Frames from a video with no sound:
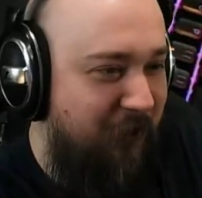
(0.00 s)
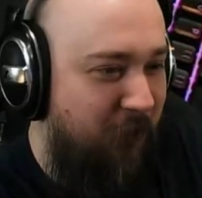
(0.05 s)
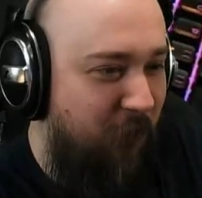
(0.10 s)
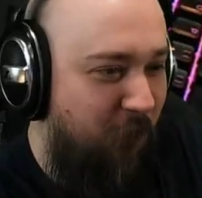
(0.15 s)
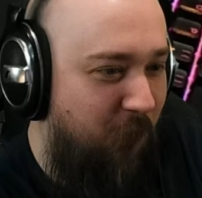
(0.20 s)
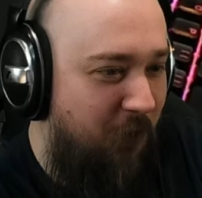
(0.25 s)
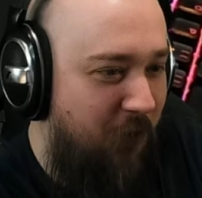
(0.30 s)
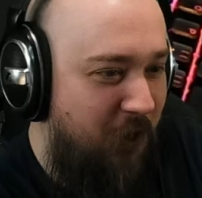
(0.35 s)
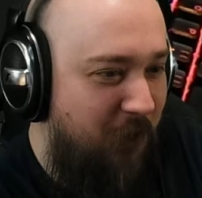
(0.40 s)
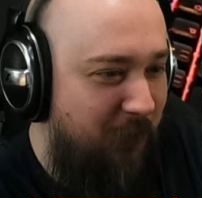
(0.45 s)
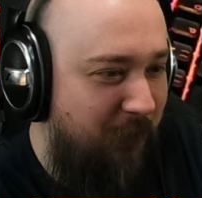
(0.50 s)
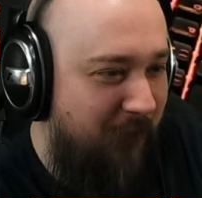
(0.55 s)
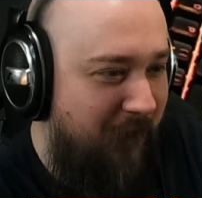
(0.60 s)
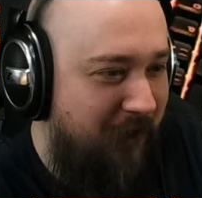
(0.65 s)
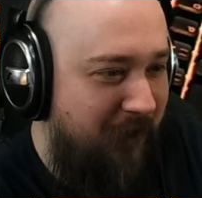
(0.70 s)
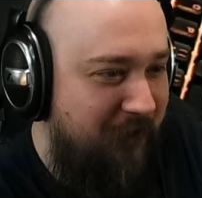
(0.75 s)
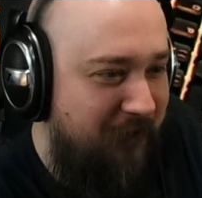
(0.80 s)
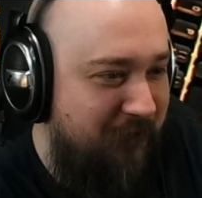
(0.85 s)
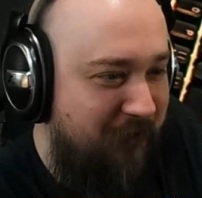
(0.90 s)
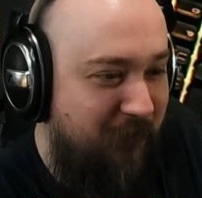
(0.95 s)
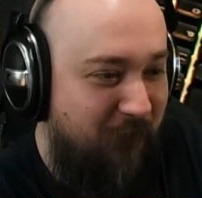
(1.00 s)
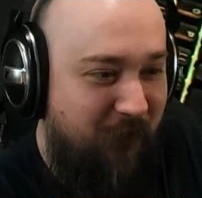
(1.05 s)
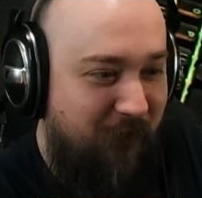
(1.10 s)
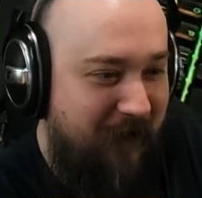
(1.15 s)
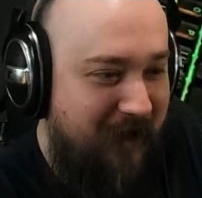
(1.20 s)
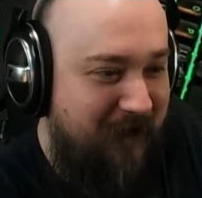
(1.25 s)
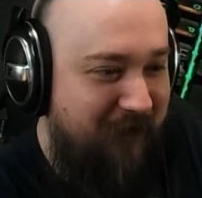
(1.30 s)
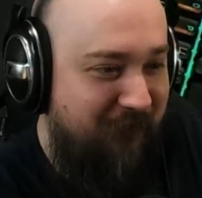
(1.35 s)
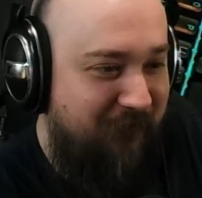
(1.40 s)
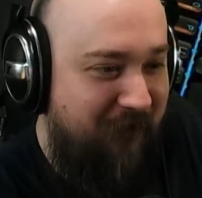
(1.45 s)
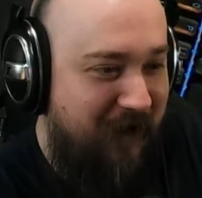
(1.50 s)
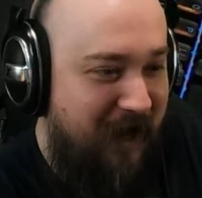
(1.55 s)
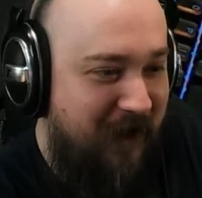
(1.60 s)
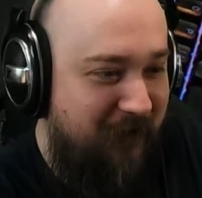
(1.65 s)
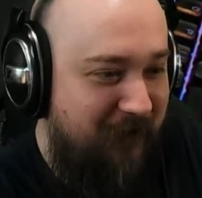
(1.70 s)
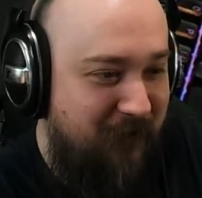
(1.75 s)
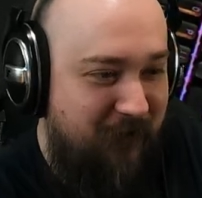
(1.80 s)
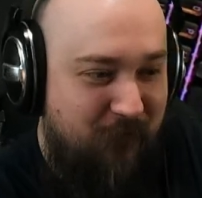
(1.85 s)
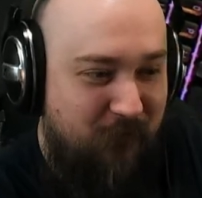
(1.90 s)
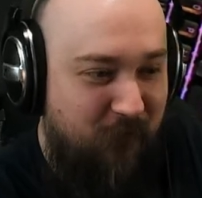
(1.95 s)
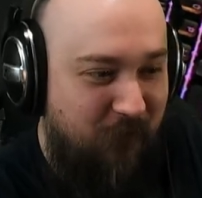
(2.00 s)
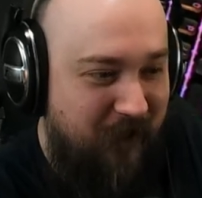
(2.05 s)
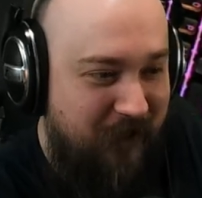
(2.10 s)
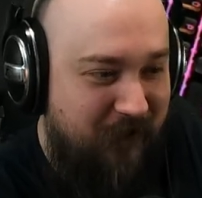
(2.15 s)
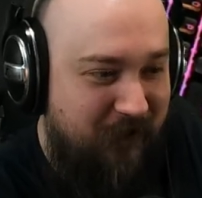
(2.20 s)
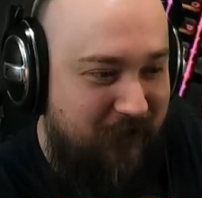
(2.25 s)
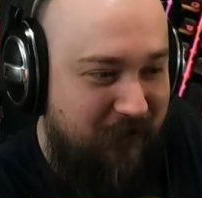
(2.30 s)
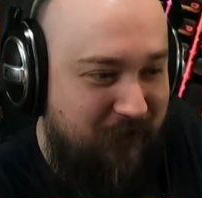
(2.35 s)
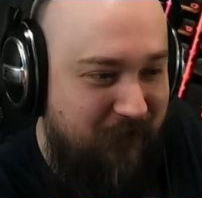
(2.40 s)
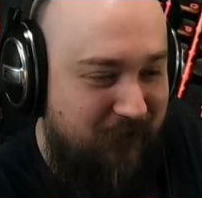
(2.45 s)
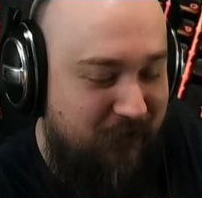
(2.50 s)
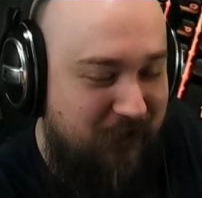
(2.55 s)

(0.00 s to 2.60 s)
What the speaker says: Walmart great value regular